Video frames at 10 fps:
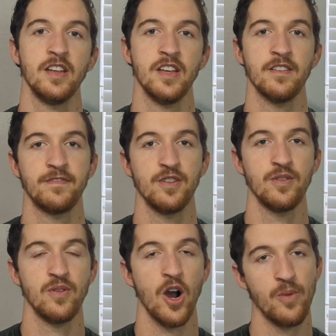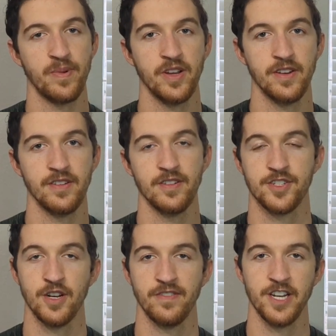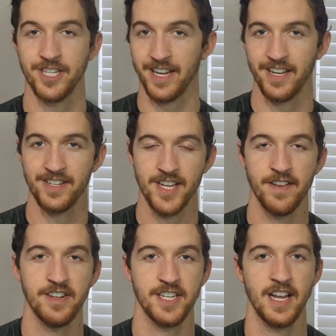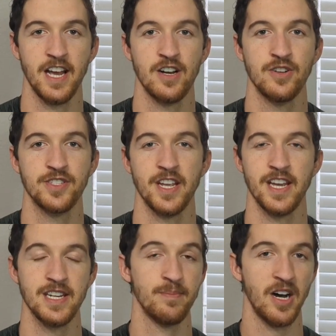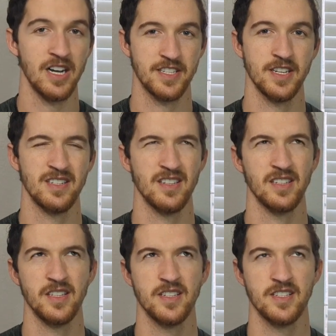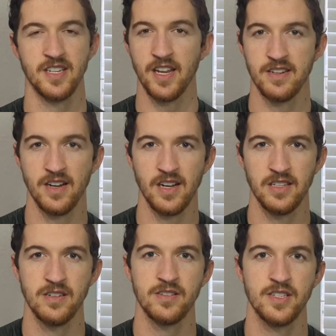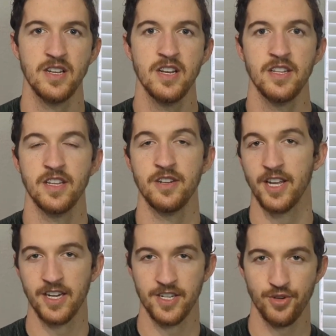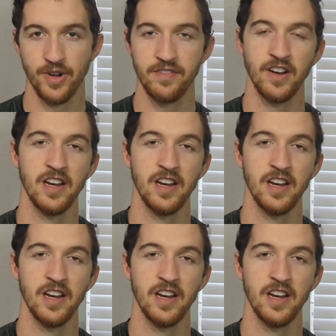if you open your SoFi Checking and Savings account and deposit at least $10, then you get a $25